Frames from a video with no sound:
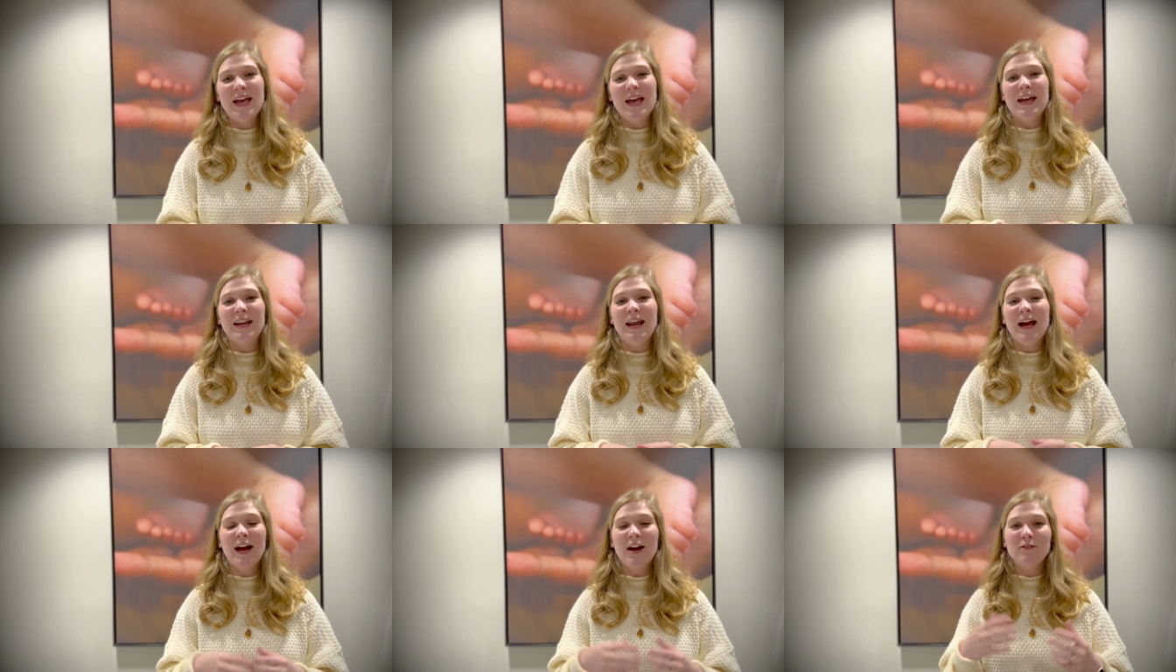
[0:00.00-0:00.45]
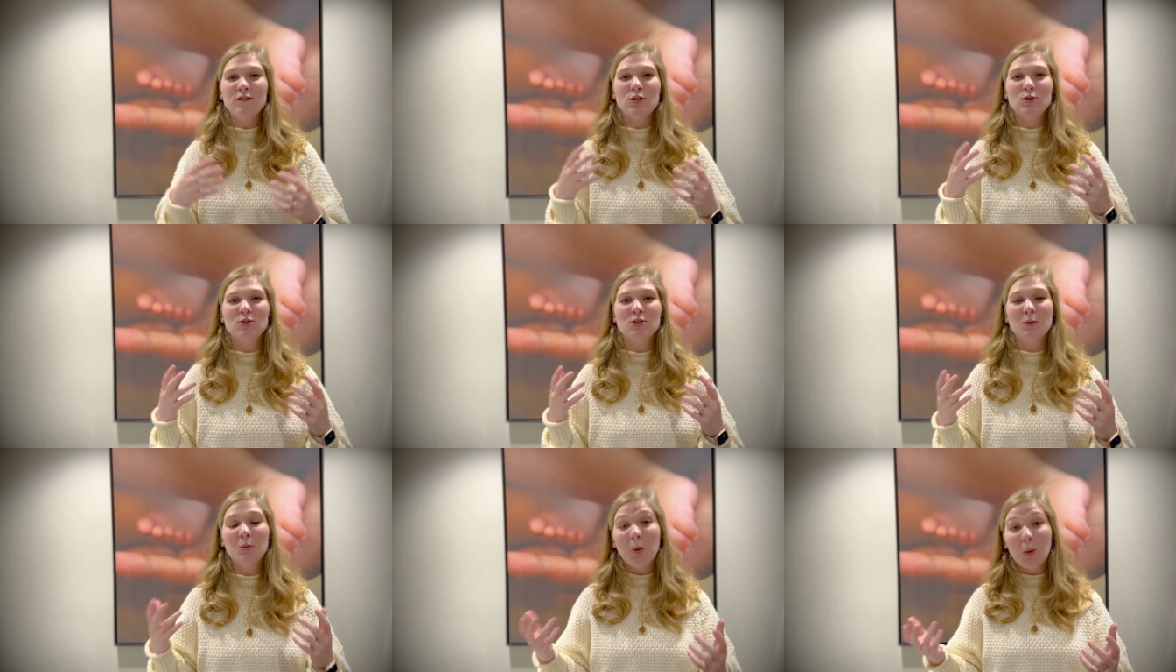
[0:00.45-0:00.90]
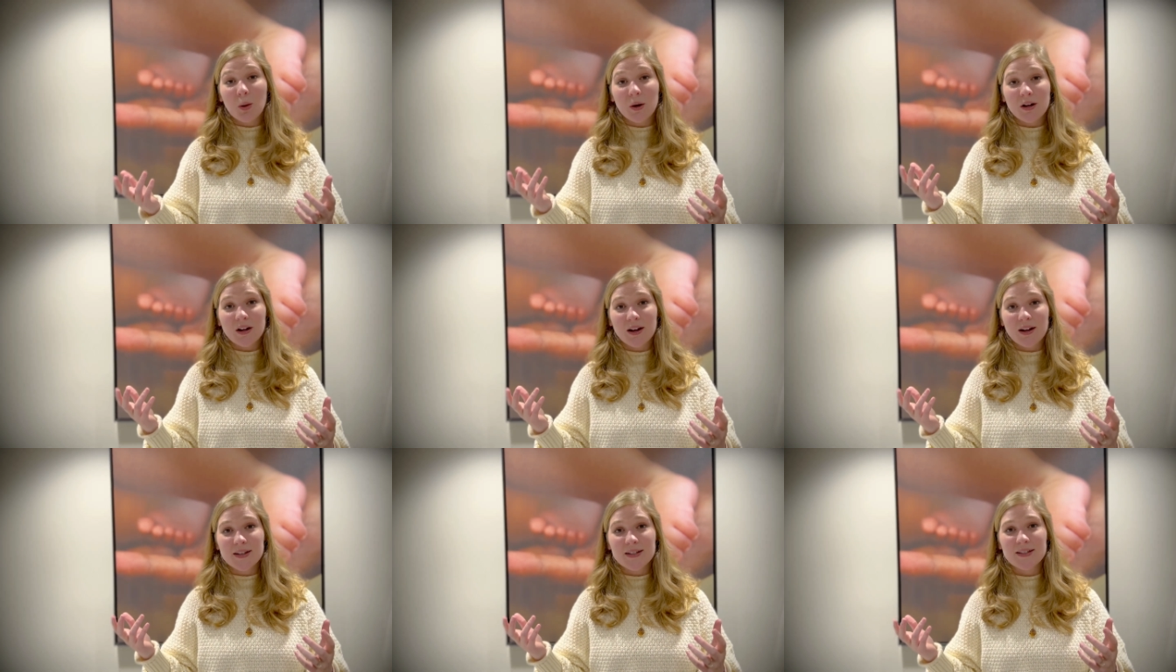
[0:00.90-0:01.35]
and have you
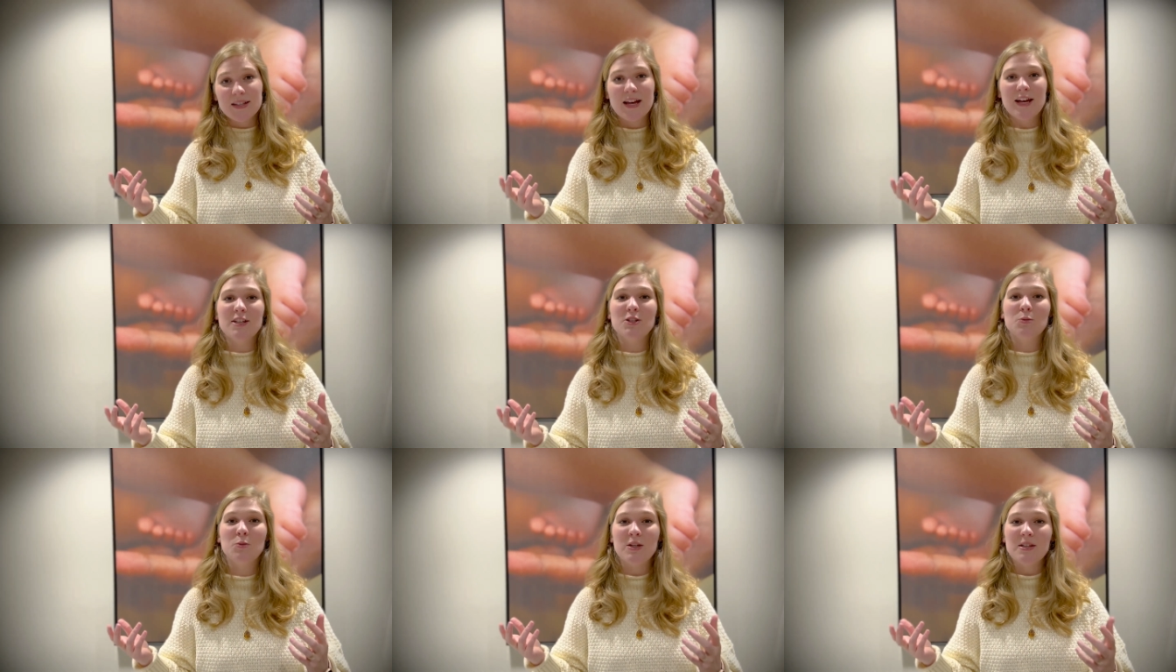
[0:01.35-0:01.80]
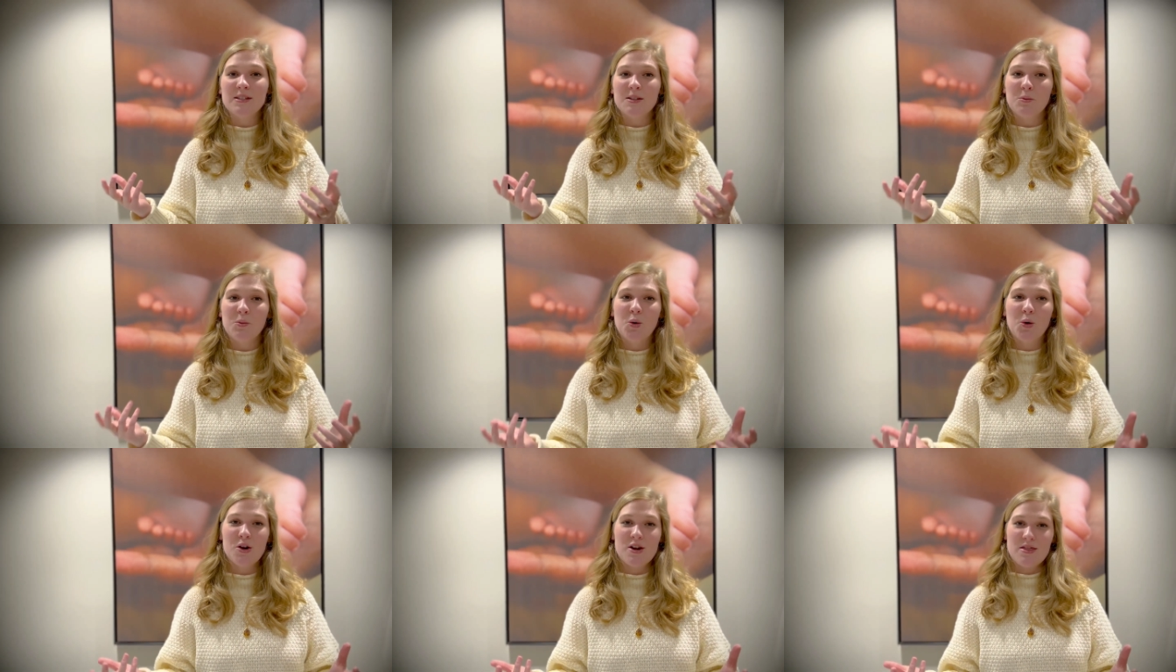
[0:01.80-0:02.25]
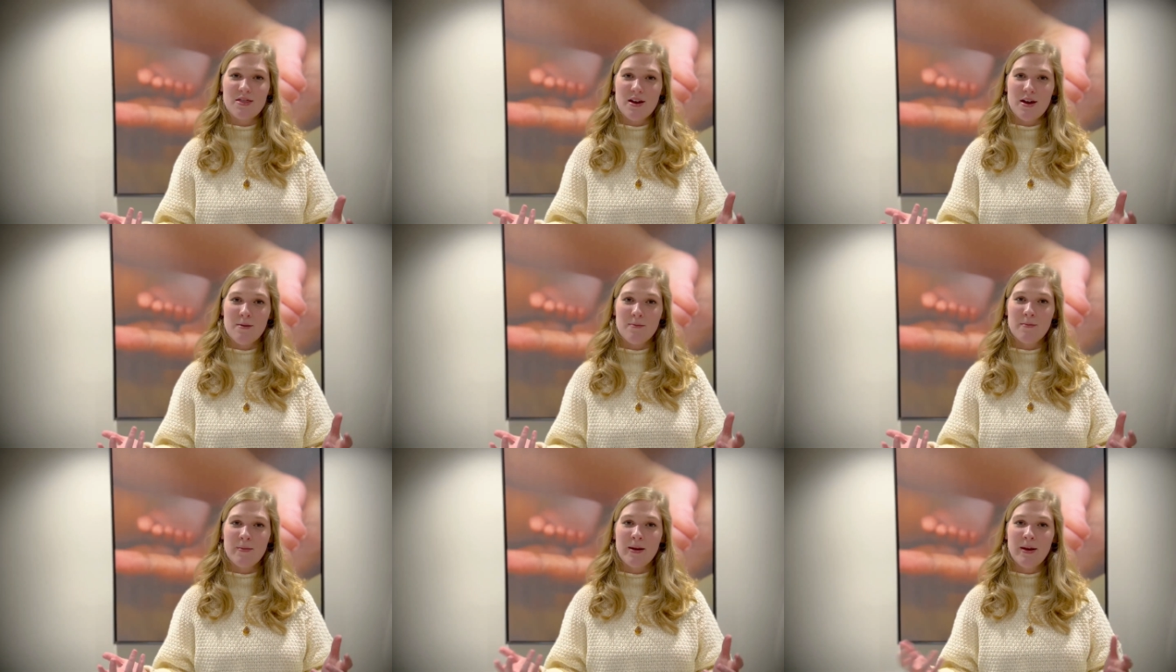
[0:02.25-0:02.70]
support us as we support
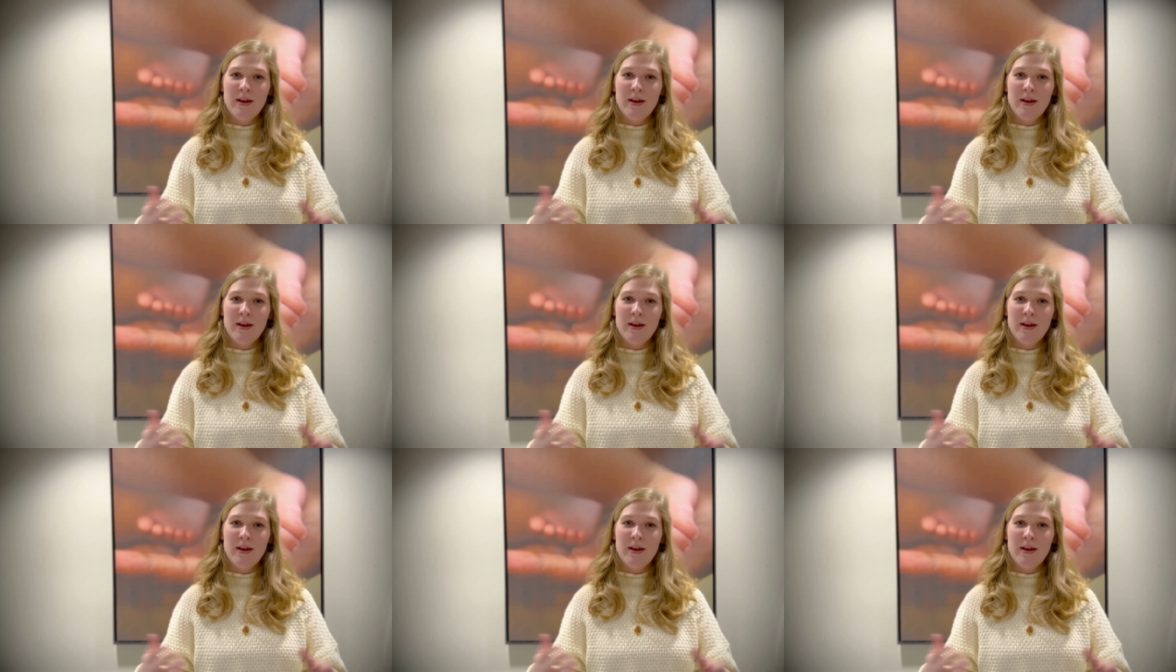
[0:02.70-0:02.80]
them.